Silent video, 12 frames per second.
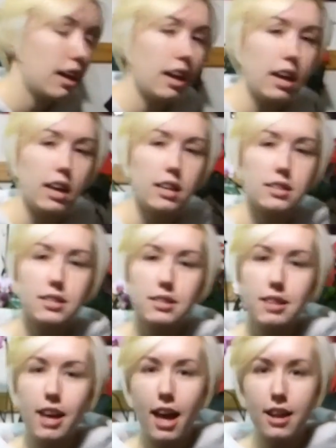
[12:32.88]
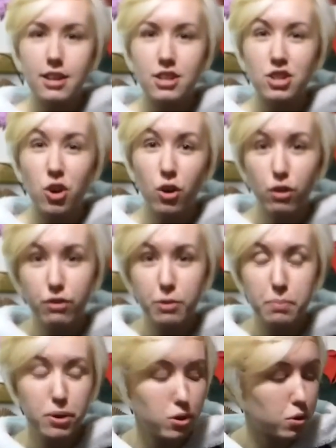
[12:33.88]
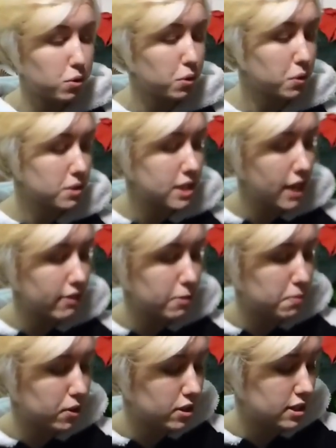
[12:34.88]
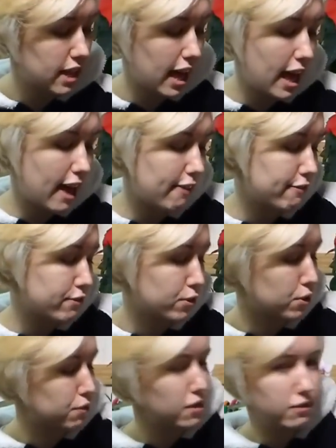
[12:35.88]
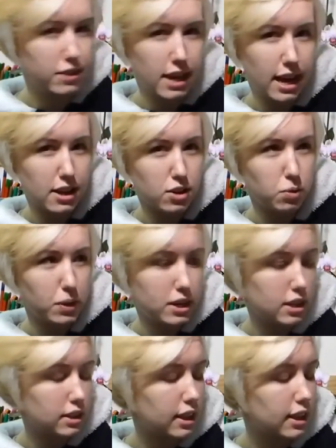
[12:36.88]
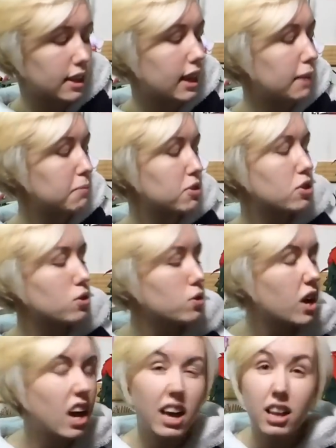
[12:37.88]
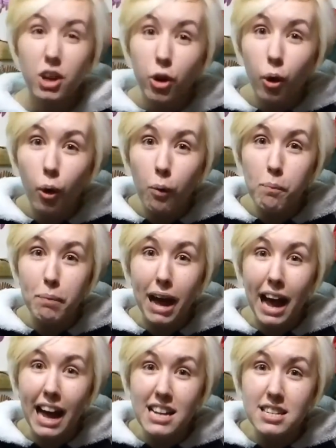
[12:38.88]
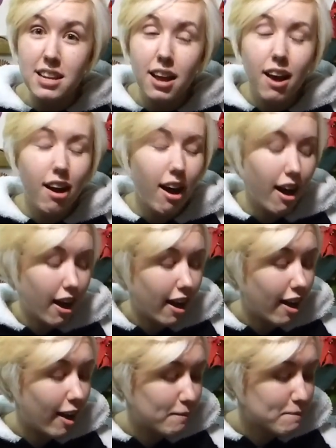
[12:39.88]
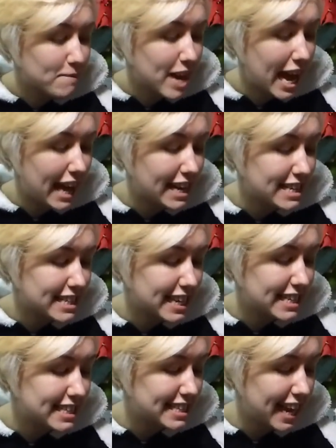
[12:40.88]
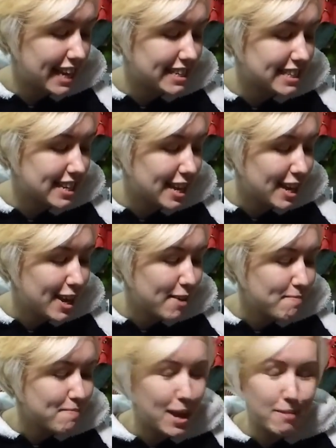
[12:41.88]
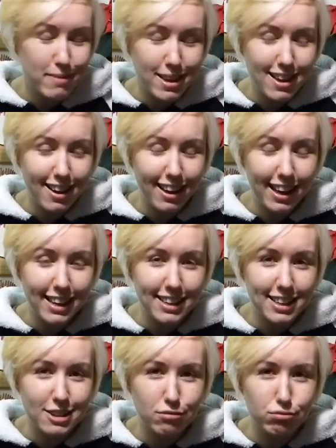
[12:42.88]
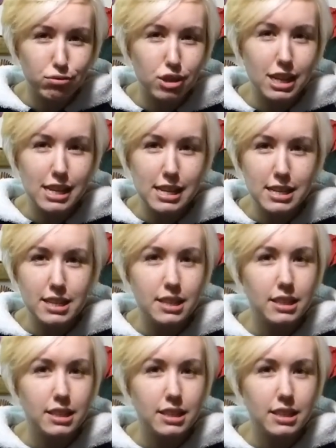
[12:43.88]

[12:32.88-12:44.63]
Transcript: is the end of the book haul. 7 books there for 58 quid, I think it came to. Not bad. And as I said, maybe I can read